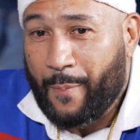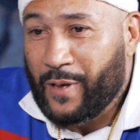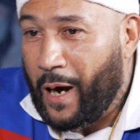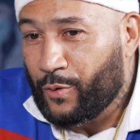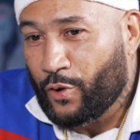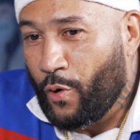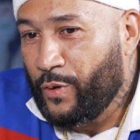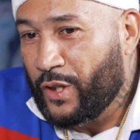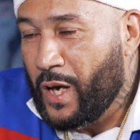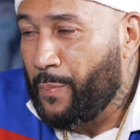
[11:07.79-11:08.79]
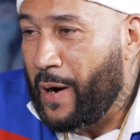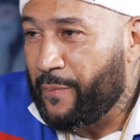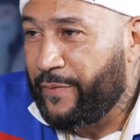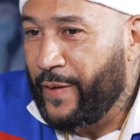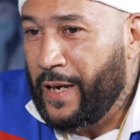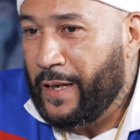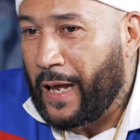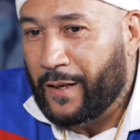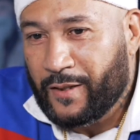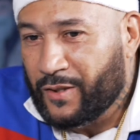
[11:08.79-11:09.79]
I was always a hip hop
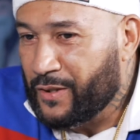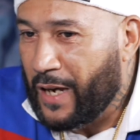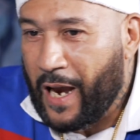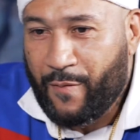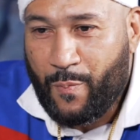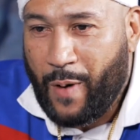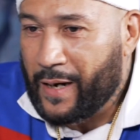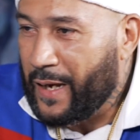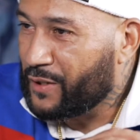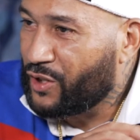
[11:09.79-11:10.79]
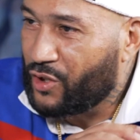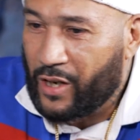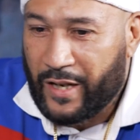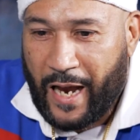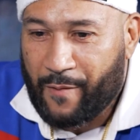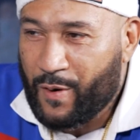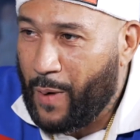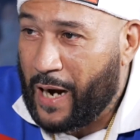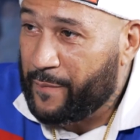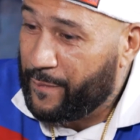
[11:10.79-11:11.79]
fiend. I listened to everybody. I studied
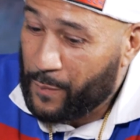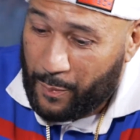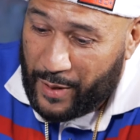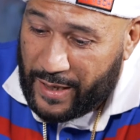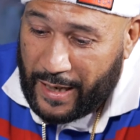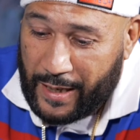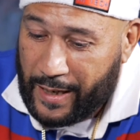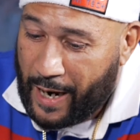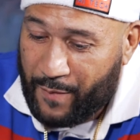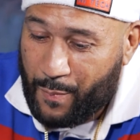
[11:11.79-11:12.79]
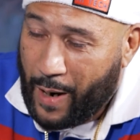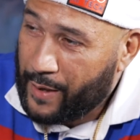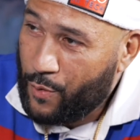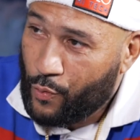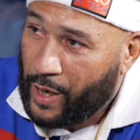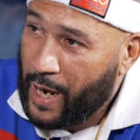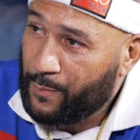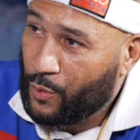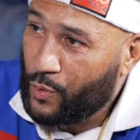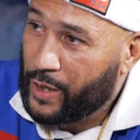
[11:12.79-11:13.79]
everybody from the beginning. Everybody who
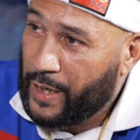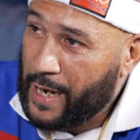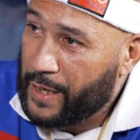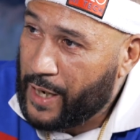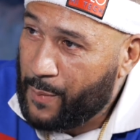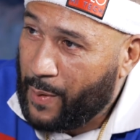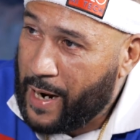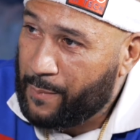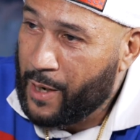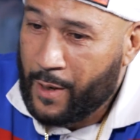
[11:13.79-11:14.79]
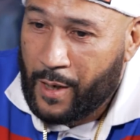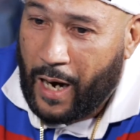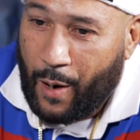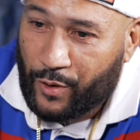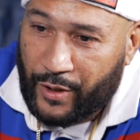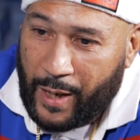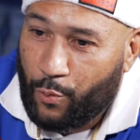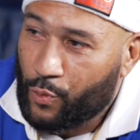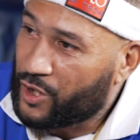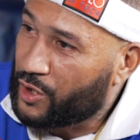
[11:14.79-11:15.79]
came through the gate in hip hop, I was
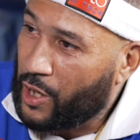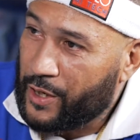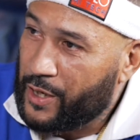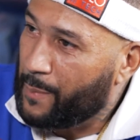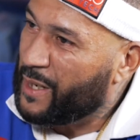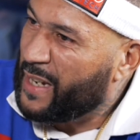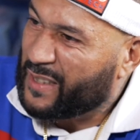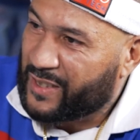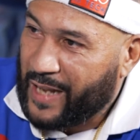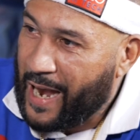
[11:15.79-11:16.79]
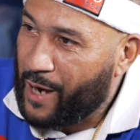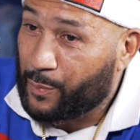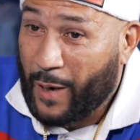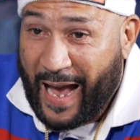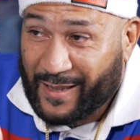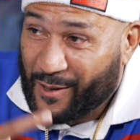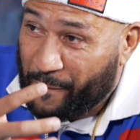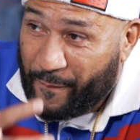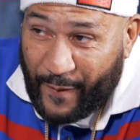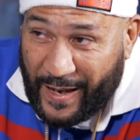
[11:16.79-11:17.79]
able to study them and their styles, but as
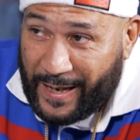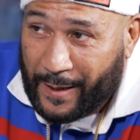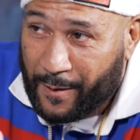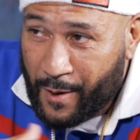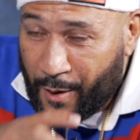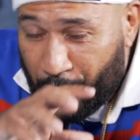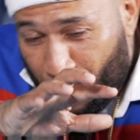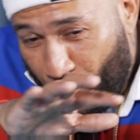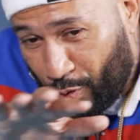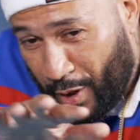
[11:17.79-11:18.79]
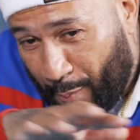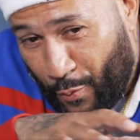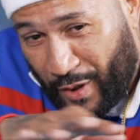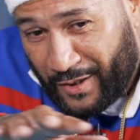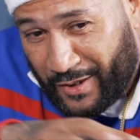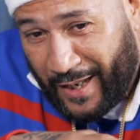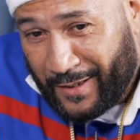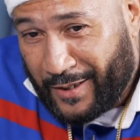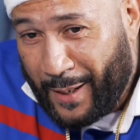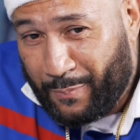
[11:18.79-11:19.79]
a fiend, you know, double
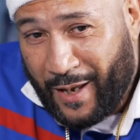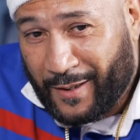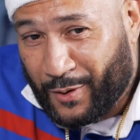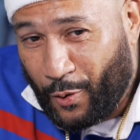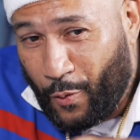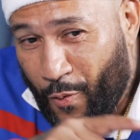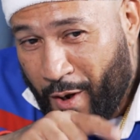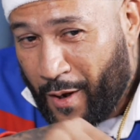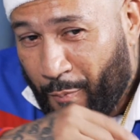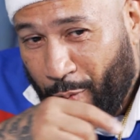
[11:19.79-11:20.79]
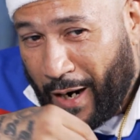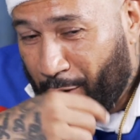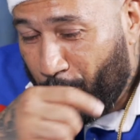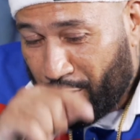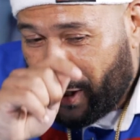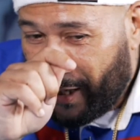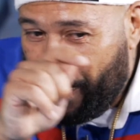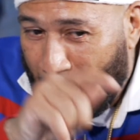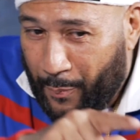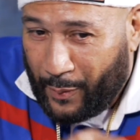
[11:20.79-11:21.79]
cassette tape decks. So when I go to
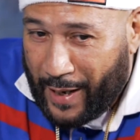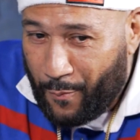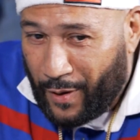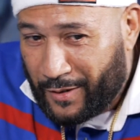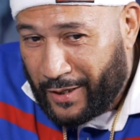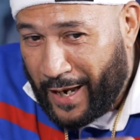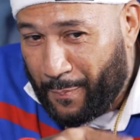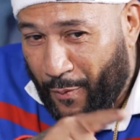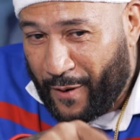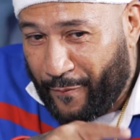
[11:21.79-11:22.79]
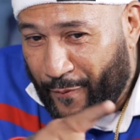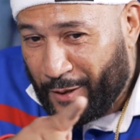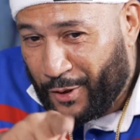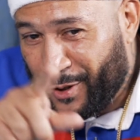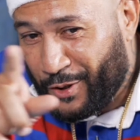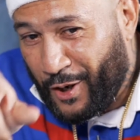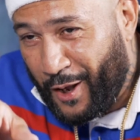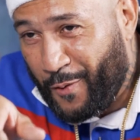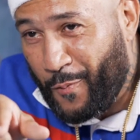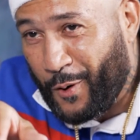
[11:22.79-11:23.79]
sleep, I play one tape. When it finishes,
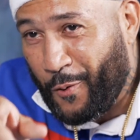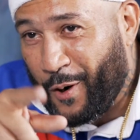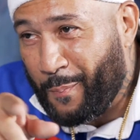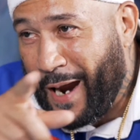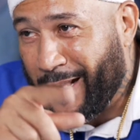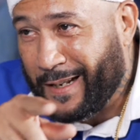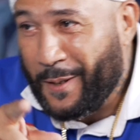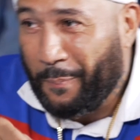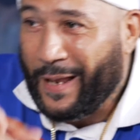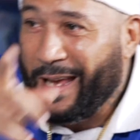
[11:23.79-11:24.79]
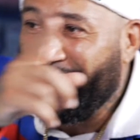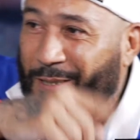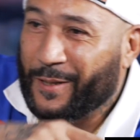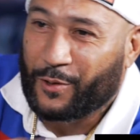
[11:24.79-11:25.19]
the other one automatically plays.